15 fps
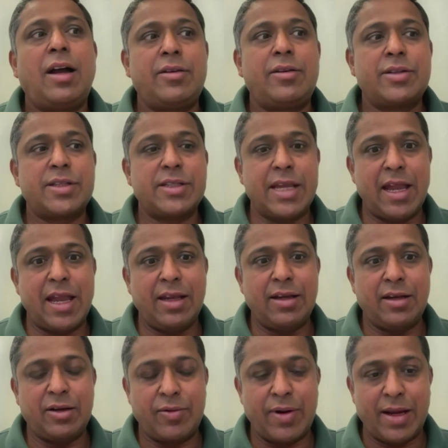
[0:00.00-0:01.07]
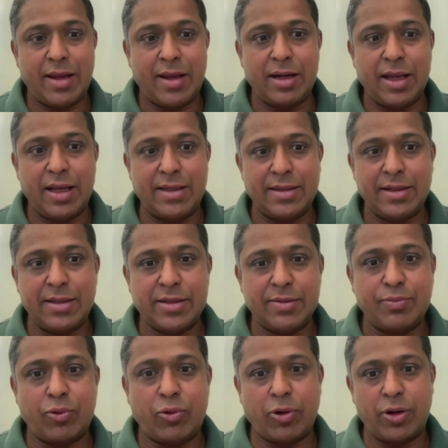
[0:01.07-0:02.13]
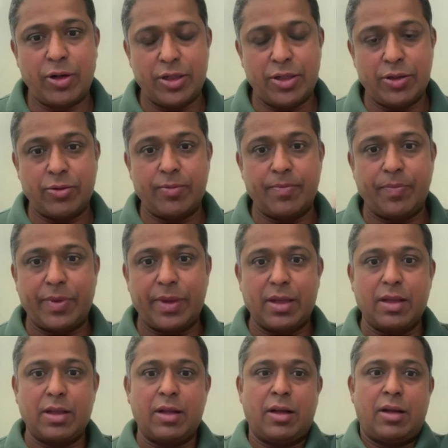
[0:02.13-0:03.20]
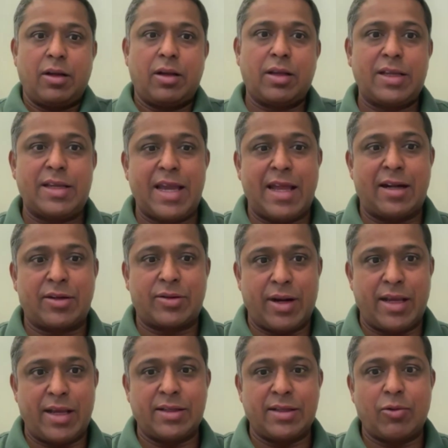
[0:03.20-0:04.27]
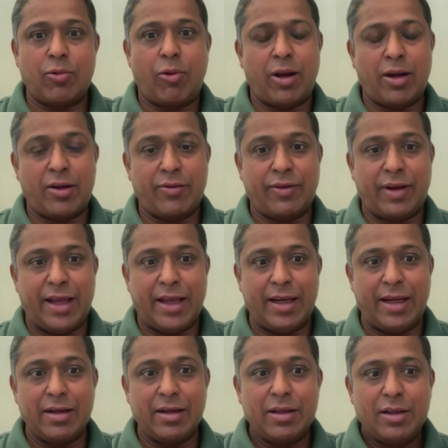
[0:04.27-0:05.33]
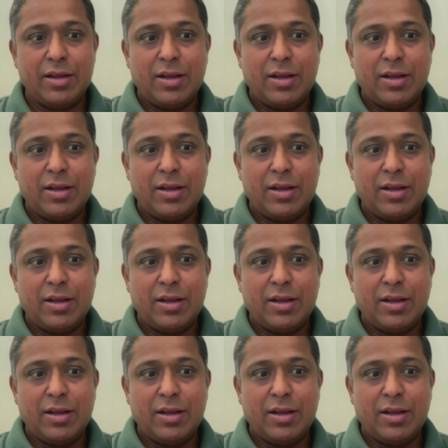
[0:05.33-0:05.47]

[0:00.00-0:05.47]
understand and recognize that it's important to characterize and quantify it